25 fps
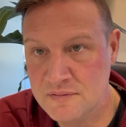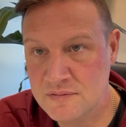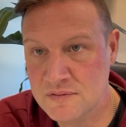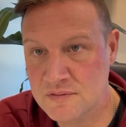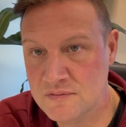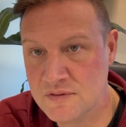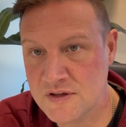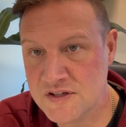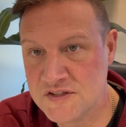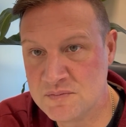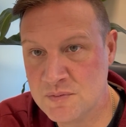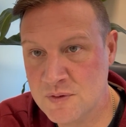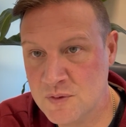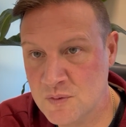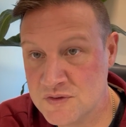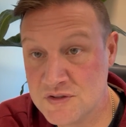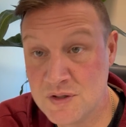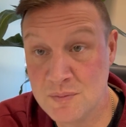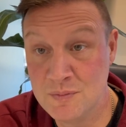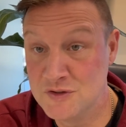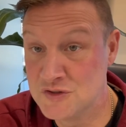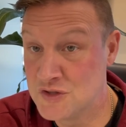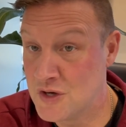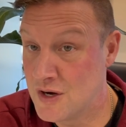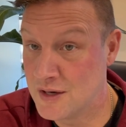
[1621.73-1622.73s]
investment, which I've
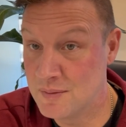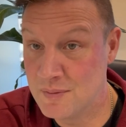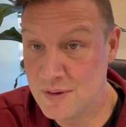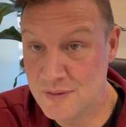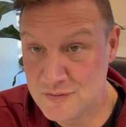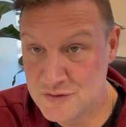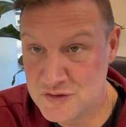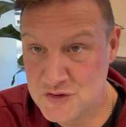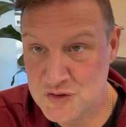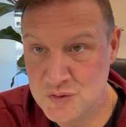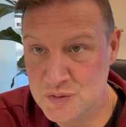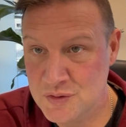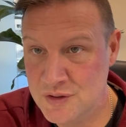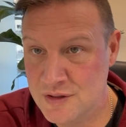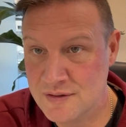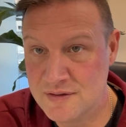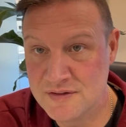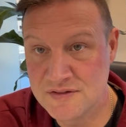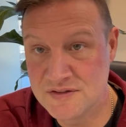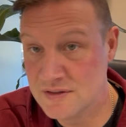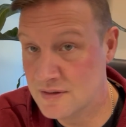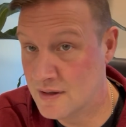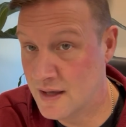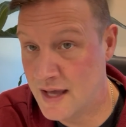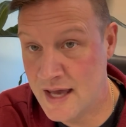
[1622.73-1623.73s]
been talking about for 2
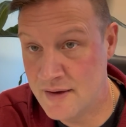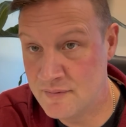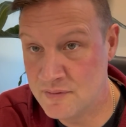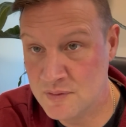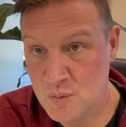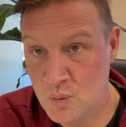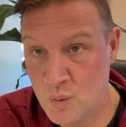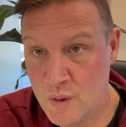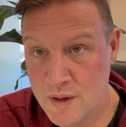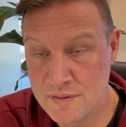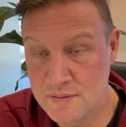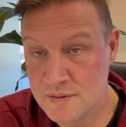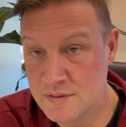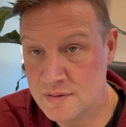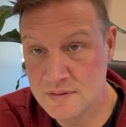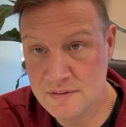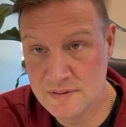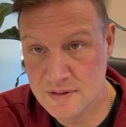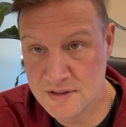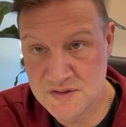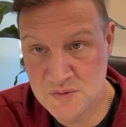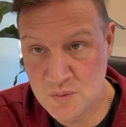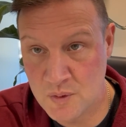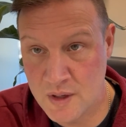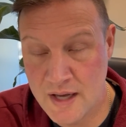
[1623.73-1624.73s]
years and I haven't weathered.
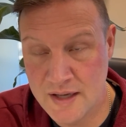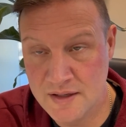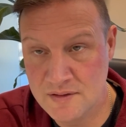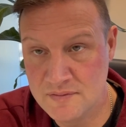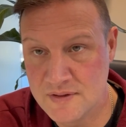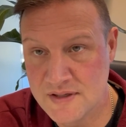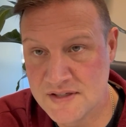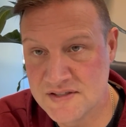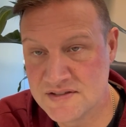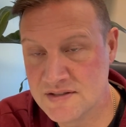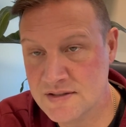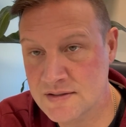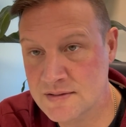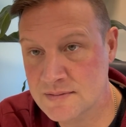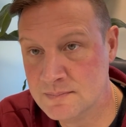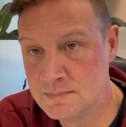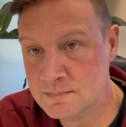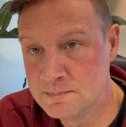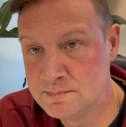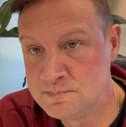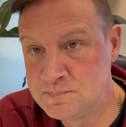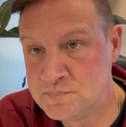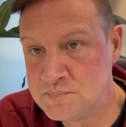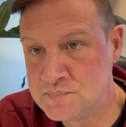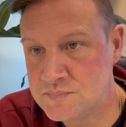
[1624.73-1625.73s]
That's what I invest in.
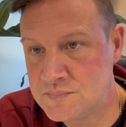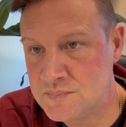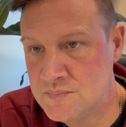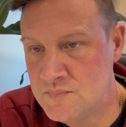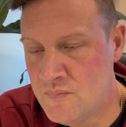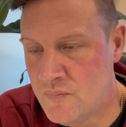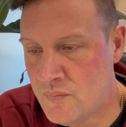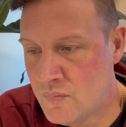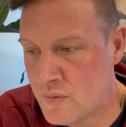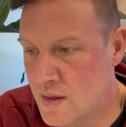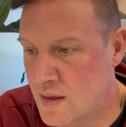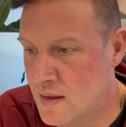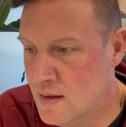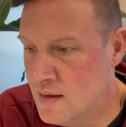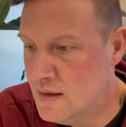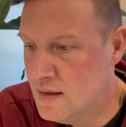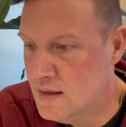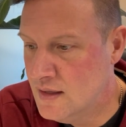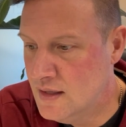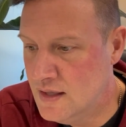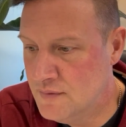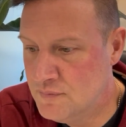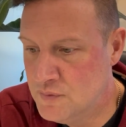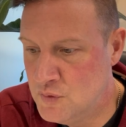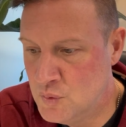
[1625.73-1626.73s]

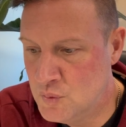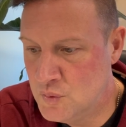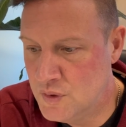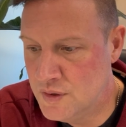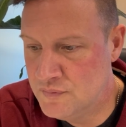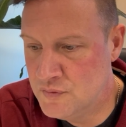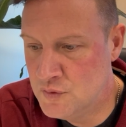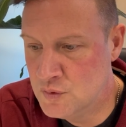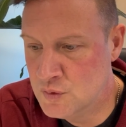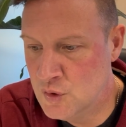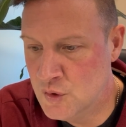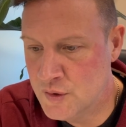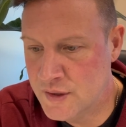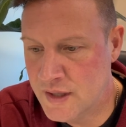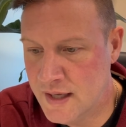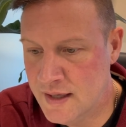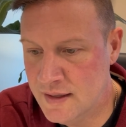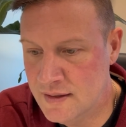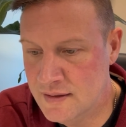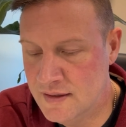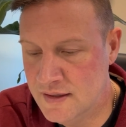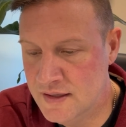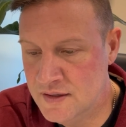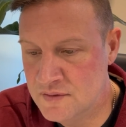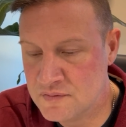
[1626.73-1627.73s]
If you look
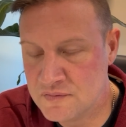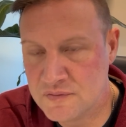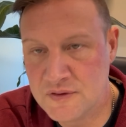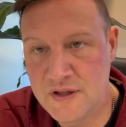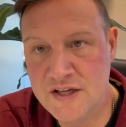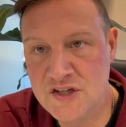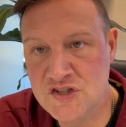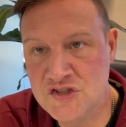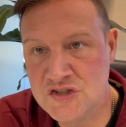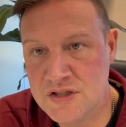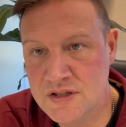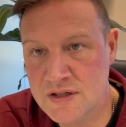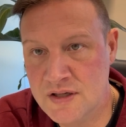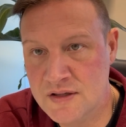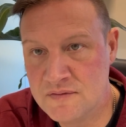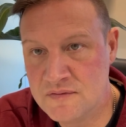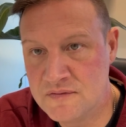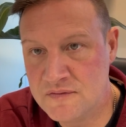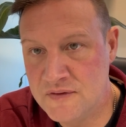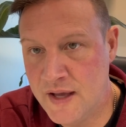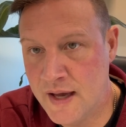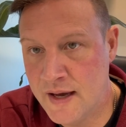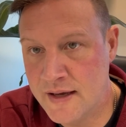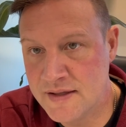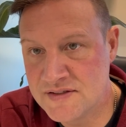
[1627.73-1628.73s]
at inflation and
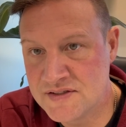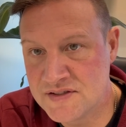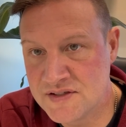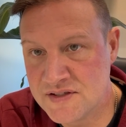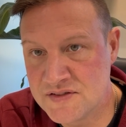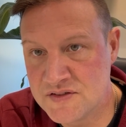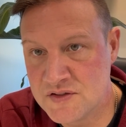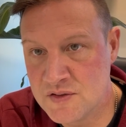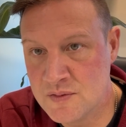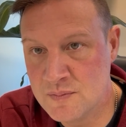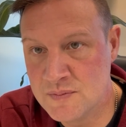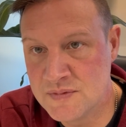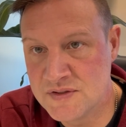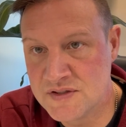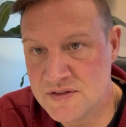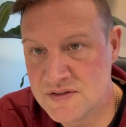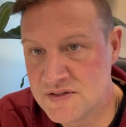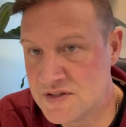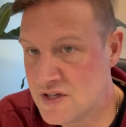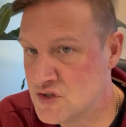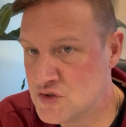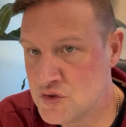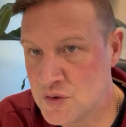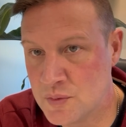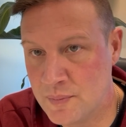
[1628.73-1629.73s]
fiat systems and
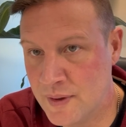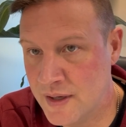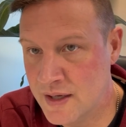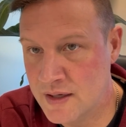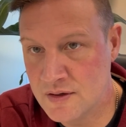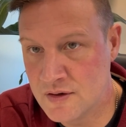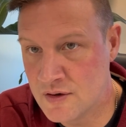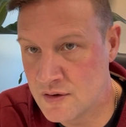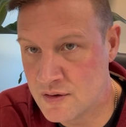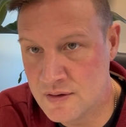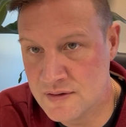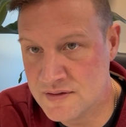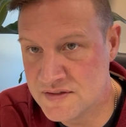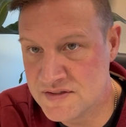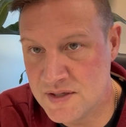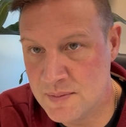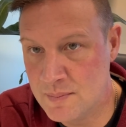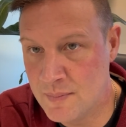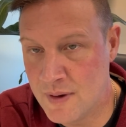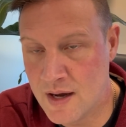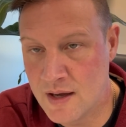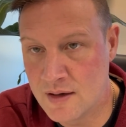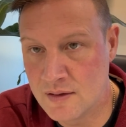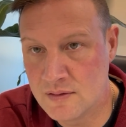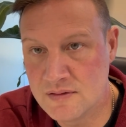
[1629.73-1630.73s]
central bank currency
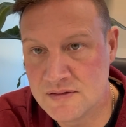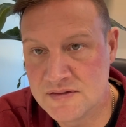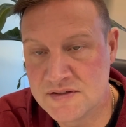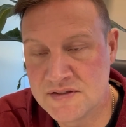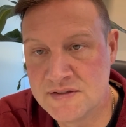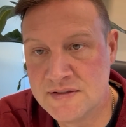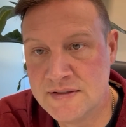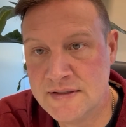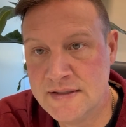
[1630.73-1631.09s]
models